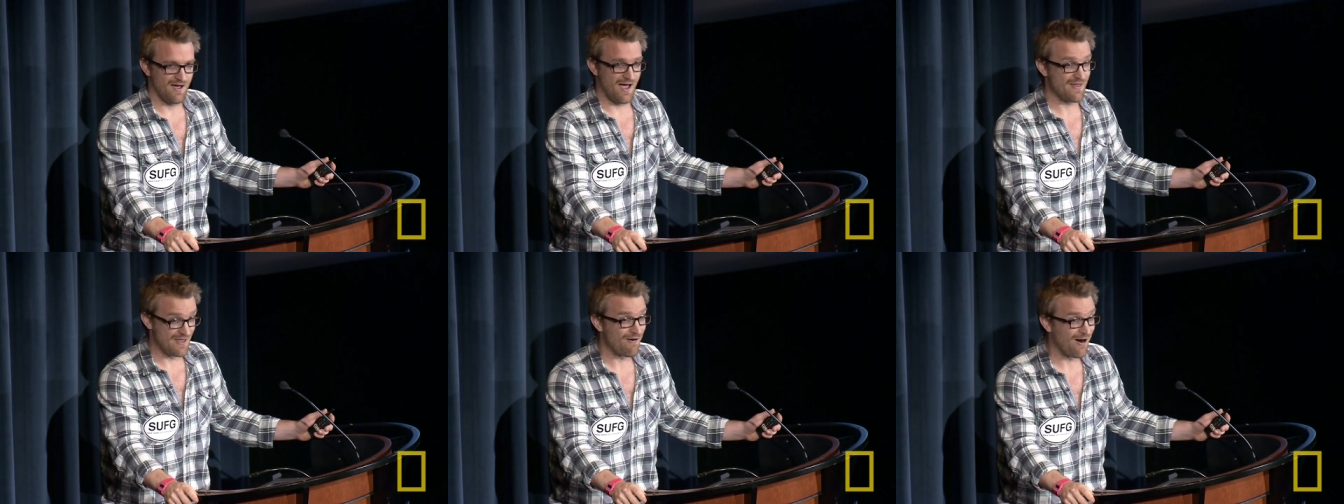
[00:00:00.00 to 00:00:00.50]

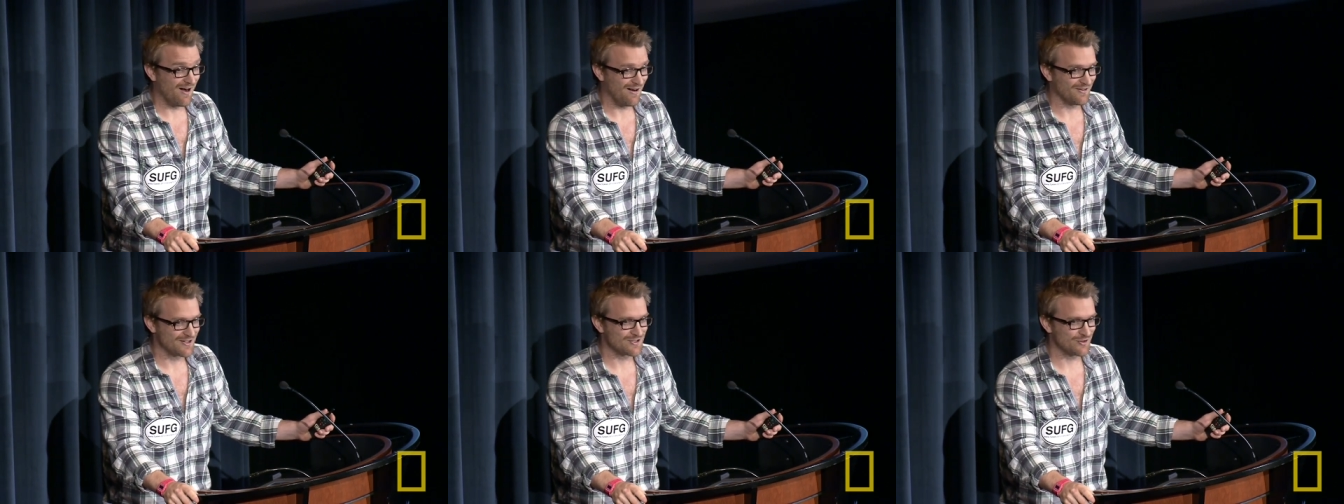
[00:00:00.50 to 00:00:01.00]
And there
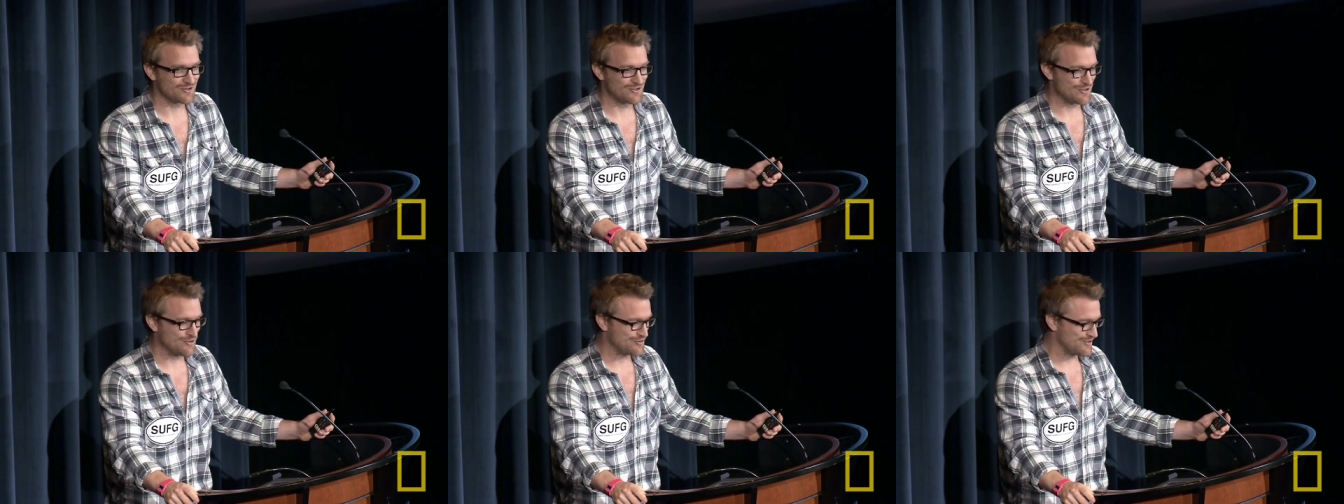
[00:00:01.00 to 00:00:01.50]
are, there's lots of
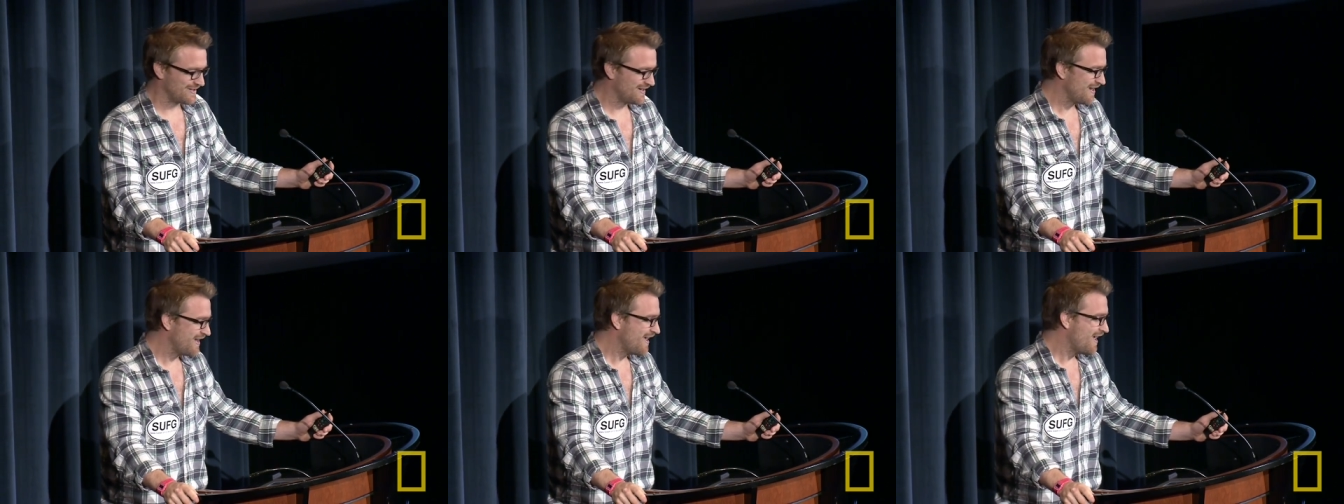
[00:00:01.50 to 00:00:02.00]
children.
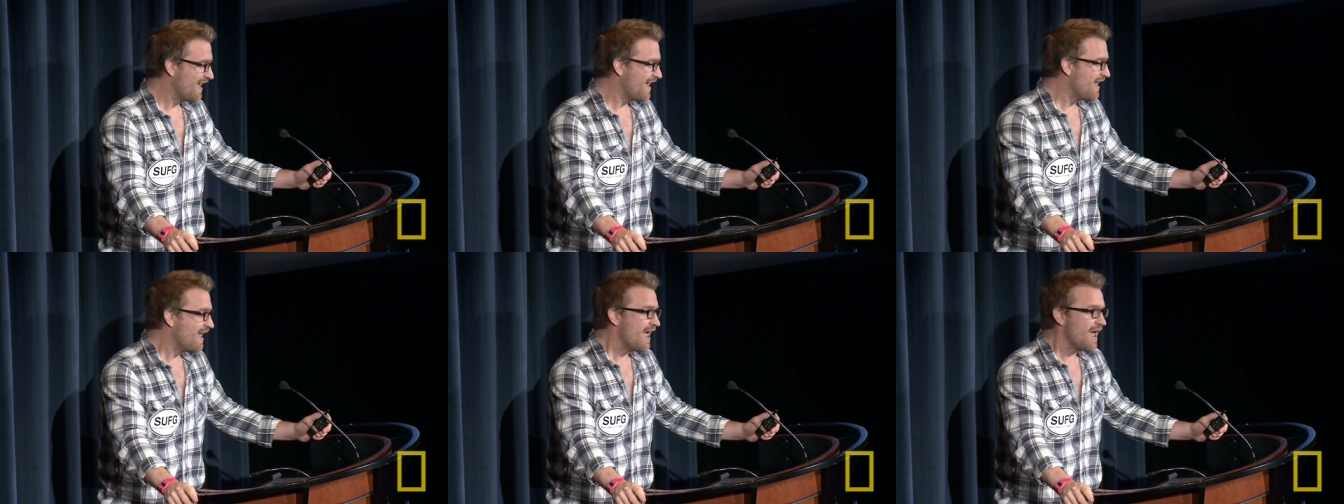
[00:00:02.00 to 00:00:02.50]

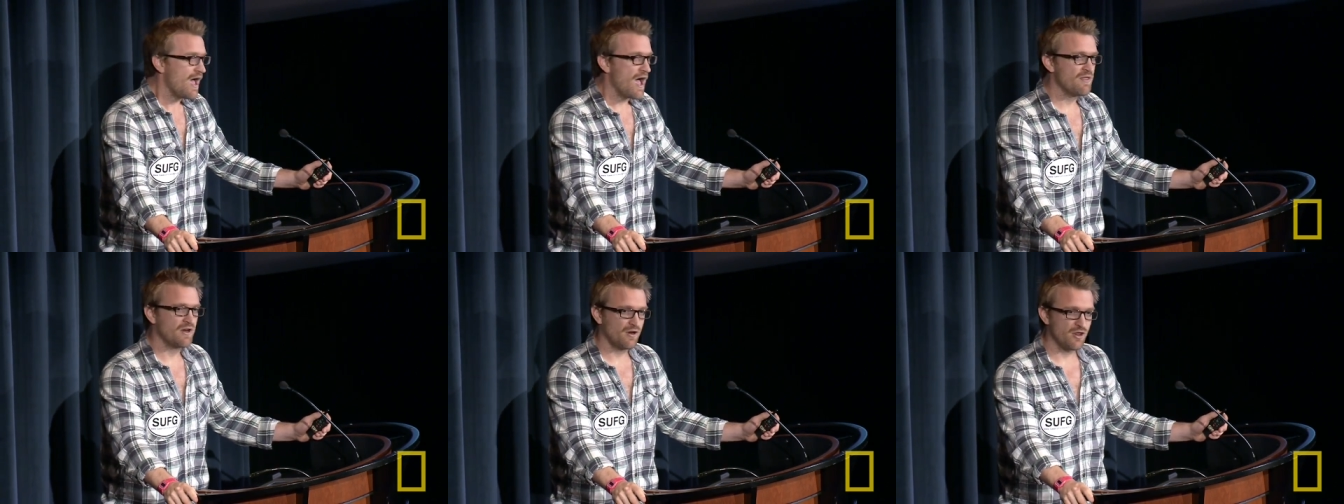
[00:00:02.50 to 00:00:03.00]

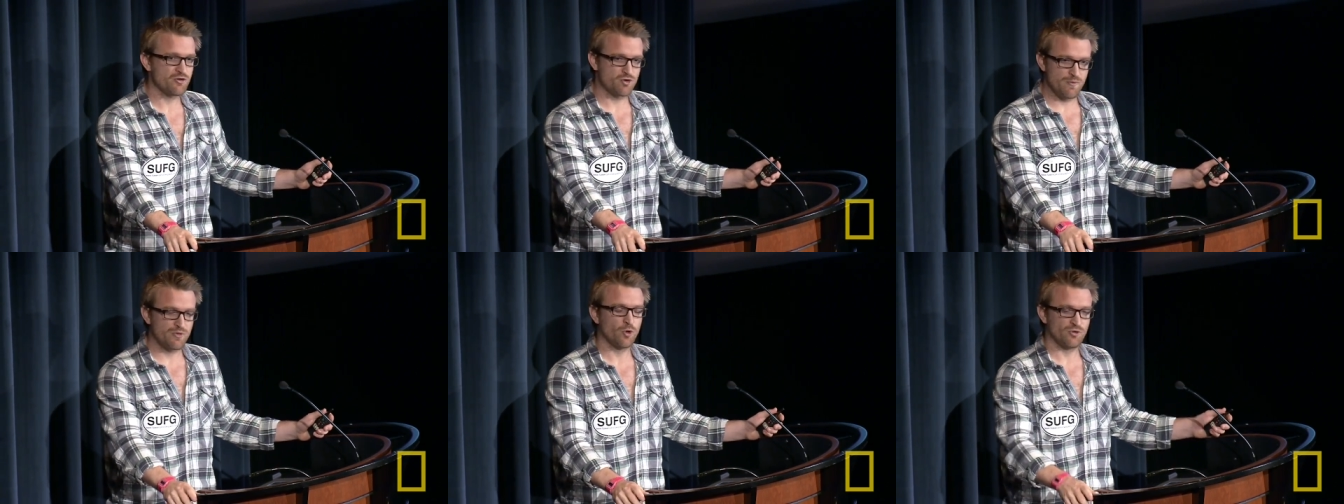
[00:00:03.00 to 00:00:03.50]
And then another
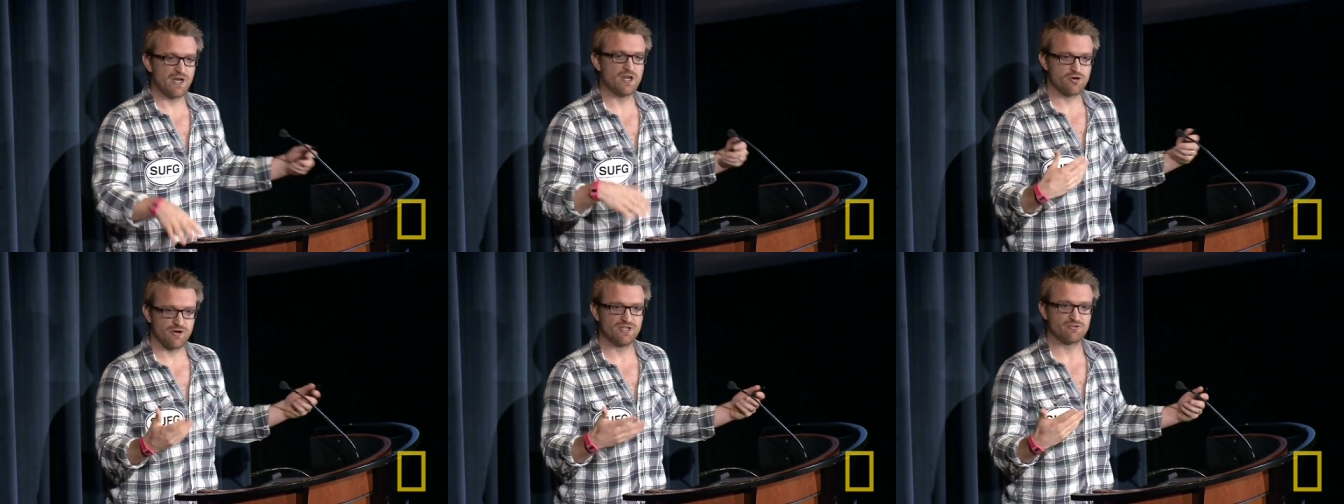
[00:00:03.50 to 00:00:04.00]
group thought that
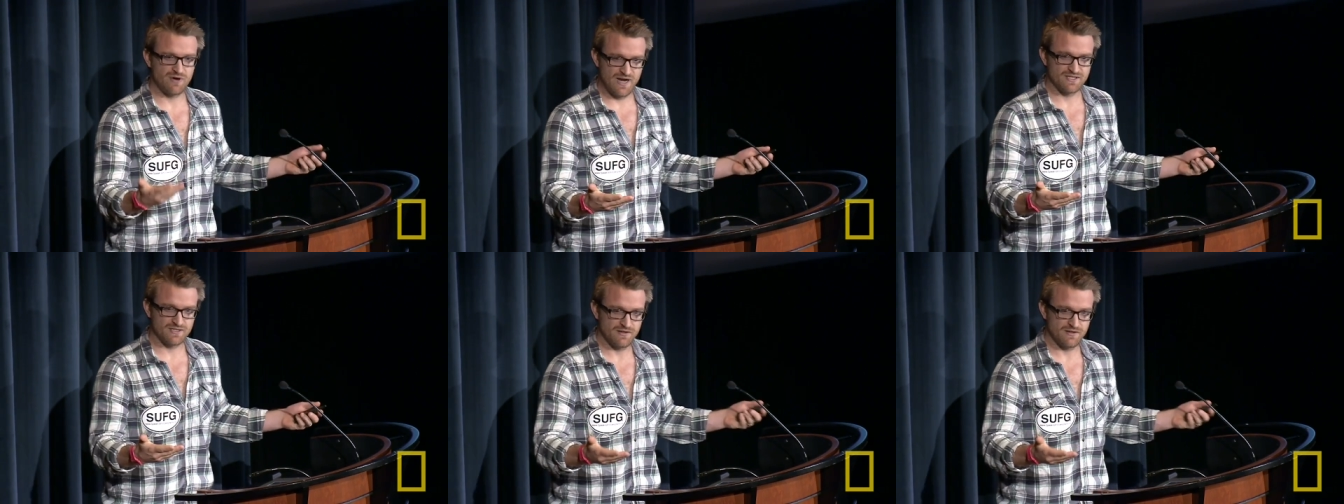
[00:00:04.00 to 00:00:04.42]
increased risk.